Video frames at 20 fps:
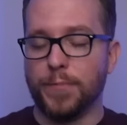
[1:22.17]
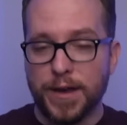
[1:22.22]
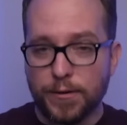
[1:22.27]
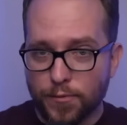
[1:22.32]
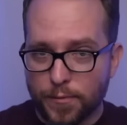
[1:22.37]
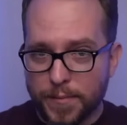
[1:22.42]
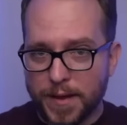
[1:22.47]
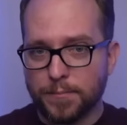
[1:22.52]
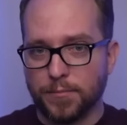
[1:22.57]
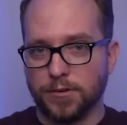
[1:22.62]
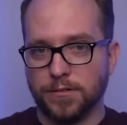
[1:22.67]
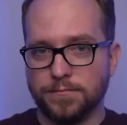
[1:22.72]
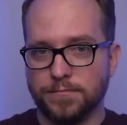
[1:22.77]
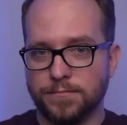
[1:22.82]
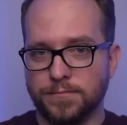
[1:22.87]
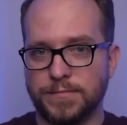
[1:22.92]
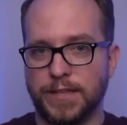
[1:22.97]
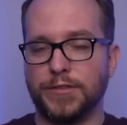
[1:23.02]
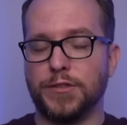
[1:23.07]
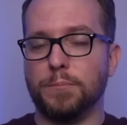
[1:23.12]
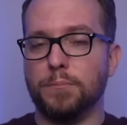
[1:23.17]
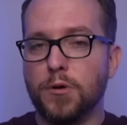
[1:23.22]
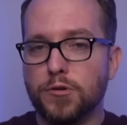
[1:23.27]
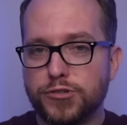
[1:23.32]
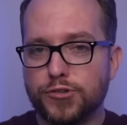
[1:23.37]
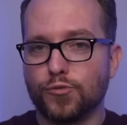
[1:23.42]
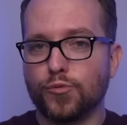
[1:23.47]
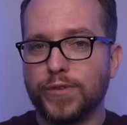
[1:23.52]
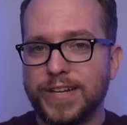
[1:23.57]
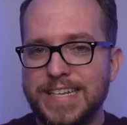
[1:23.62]
may remember that the
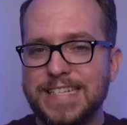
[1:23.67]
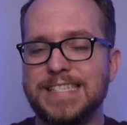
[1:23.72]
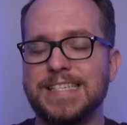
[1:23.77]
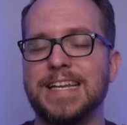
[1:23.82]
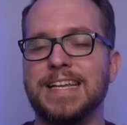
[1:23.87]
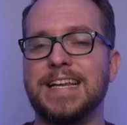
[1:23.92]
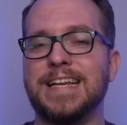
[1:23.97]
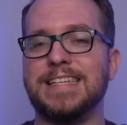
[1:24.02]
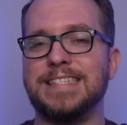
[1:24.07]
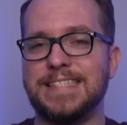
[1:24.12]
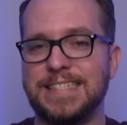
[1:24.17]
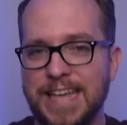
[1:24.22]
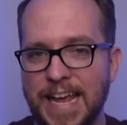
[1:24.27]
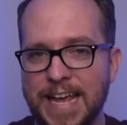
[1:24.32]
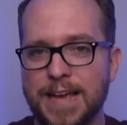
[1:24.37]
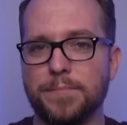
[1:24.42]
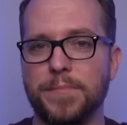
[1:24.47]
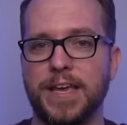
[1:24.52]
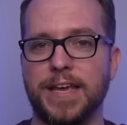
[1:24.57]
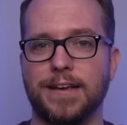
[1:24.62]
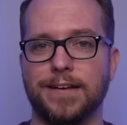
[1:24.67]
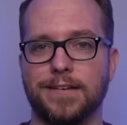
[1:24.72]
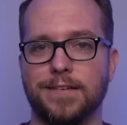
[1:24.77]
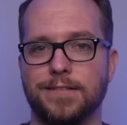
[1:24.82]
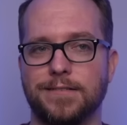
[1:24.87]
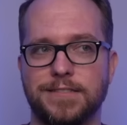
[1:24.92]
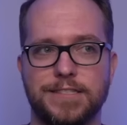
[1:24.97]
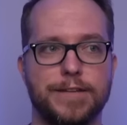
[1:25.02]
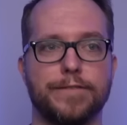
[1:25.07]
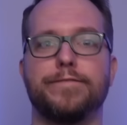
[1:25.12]
most recent damning
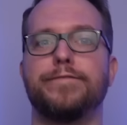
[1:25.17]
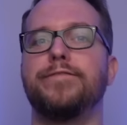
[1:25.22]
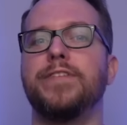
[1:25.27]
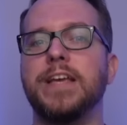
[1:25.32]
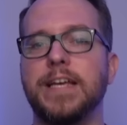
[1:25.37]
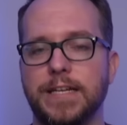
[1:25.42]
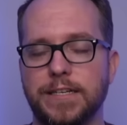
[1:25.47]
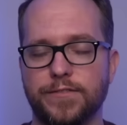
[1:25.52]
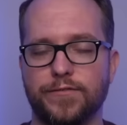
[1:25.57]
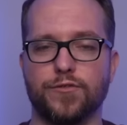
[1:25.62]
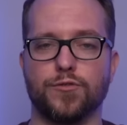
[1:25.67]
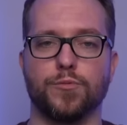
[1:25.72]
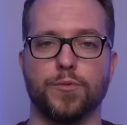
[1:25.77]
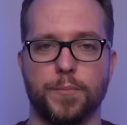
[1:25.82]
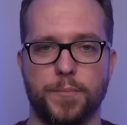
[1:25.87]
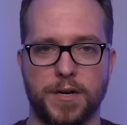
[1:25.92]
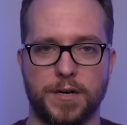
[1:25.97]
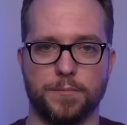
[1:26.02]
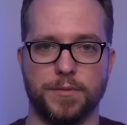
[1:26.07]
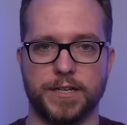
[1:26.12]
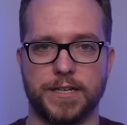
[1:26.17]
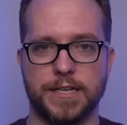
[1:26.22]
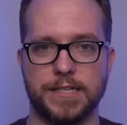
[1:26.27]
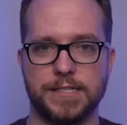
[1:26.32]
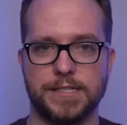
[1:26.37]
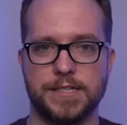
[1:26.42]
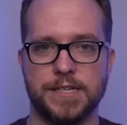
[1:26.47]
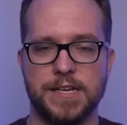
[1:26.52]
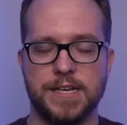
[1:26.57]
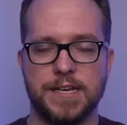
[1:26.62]
defeat for
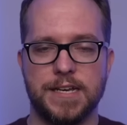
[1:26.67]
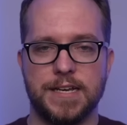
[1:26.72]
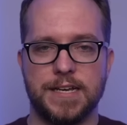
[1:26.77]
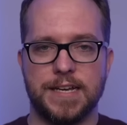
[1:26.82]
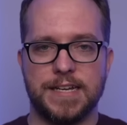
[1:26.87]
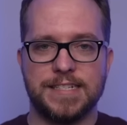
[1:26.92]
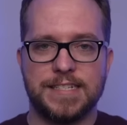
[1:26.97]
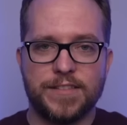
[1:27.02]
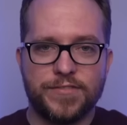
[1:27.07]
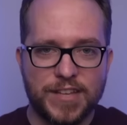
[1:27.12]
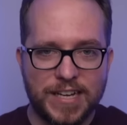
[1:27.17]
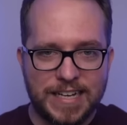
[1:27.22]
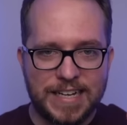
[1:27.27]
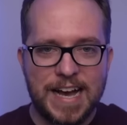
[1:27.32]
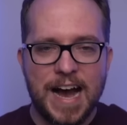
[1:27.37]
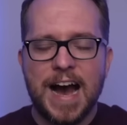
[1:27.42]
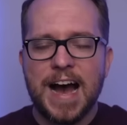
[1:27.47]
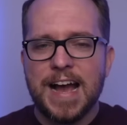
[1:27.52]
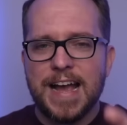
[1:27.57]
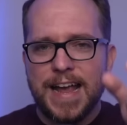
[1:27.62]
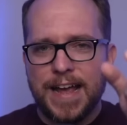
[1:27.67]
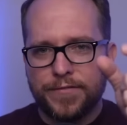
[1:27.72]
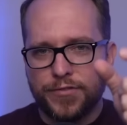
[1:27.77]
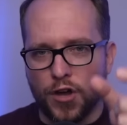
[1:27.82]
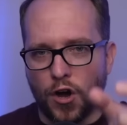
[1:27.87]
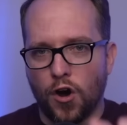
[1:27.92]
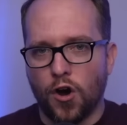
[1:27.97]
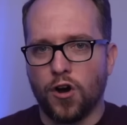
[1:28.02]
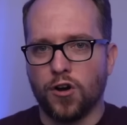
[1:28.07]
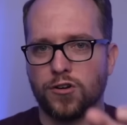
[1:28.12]
Republicans is that the guy at
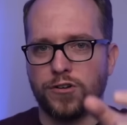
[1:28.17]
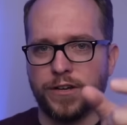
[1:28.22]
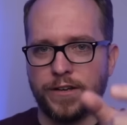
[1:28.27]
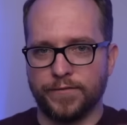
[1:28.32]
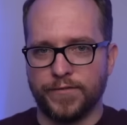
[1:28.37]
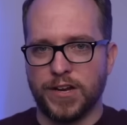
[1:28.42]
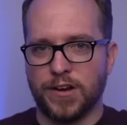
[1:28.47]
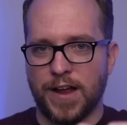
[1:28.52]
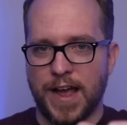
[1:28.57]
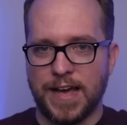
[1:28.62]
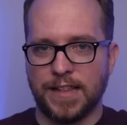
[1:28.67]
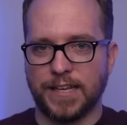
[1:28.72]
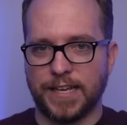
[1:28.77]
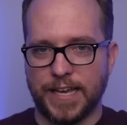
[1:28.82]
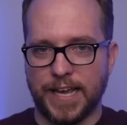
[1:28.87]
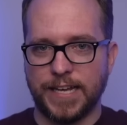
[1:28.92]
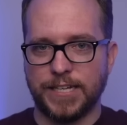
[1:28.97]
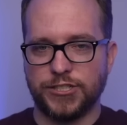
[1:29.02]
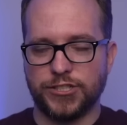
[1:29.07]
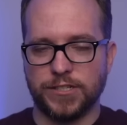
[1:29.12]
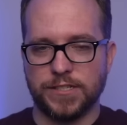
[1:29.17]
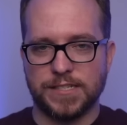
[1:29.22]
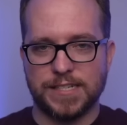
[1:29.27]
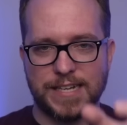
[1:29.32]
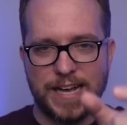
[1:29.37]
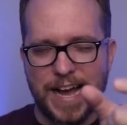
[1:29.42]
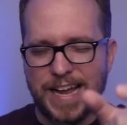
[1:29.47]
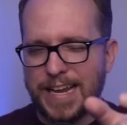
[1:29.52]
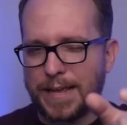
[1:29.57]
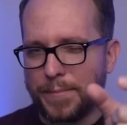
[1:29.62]
the heart of their allegations, a
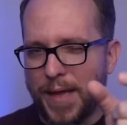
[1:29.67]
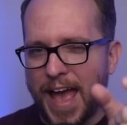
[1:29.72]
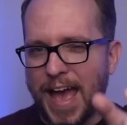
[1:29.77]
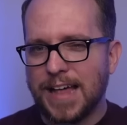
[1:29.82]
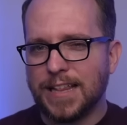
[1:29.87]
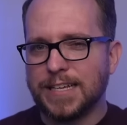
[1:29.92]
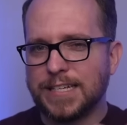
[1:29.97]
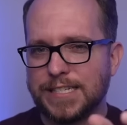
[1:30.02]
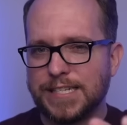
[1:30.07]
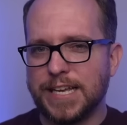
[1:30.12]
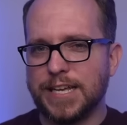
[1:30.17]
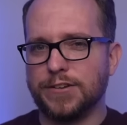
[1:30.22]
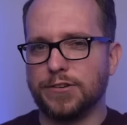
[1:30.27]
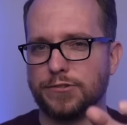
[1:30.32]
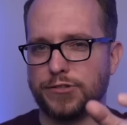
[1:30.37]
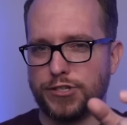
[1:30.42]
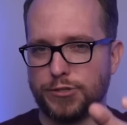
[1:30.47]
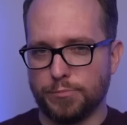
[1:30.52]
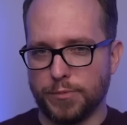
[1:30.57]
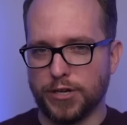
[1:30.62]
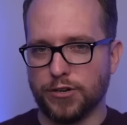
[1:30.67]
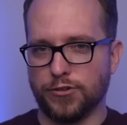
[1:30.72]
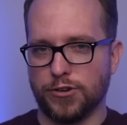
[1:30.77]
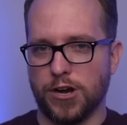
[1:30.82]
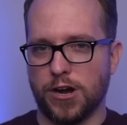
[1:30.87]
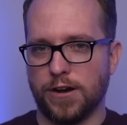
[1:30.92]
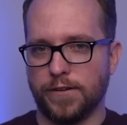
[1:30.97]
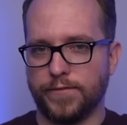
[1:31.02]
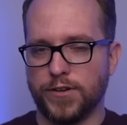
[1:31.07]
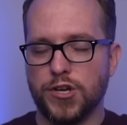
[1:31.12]
guy named Alexander
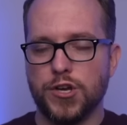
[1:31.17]
Smirnov,